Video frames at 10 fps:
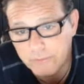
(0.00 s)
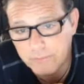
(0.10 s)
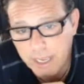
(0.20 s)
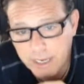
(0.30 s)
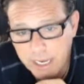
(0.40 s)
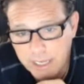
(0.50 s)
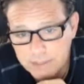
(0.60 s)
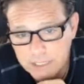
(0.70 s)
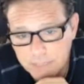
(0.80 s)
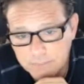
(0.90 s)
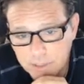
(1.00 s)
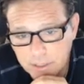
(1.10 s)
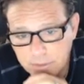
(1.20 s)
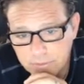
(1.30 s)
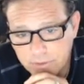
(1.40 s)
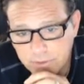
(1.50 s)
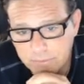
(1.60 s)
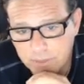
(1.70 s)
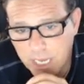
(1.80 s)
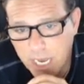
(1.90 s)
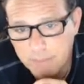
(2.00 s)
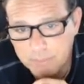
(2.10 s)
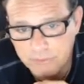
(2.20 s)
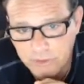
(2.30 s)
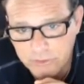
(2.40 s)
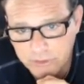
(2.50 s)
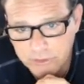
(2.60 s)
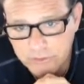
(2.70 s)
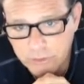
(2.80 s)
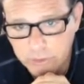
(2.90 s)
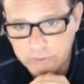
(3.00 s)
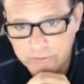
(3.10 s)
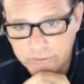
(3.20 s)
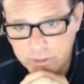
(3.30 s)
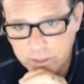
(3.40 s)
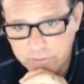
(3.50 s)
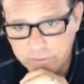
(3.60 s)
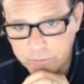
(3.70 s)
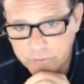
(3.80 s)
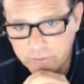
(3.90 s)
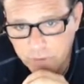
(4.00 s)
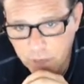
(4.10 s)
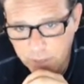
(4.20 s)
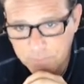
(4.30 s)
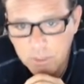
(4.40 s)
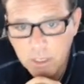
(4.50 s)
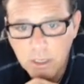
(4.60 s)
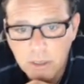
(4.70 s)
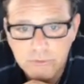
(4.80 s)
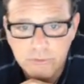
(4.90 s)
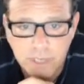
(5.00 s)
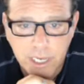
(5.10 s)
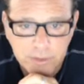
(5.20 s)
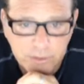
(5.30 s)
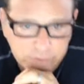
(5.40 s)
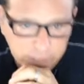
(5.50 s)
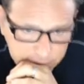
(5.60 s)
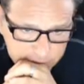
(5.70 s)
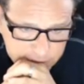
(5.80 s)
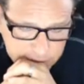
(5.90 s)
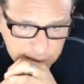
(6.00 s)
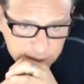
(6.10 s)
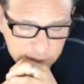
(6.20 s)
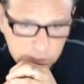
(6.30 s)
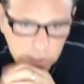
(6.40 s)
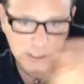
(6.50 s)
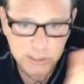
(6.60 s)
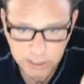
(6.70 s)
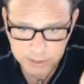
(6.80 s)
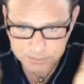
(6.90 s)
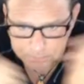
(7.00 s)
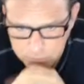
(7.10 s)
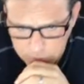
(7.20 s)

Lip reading: from that concept because of the opposition to it is so strong. So now they said, instead, let's look at this.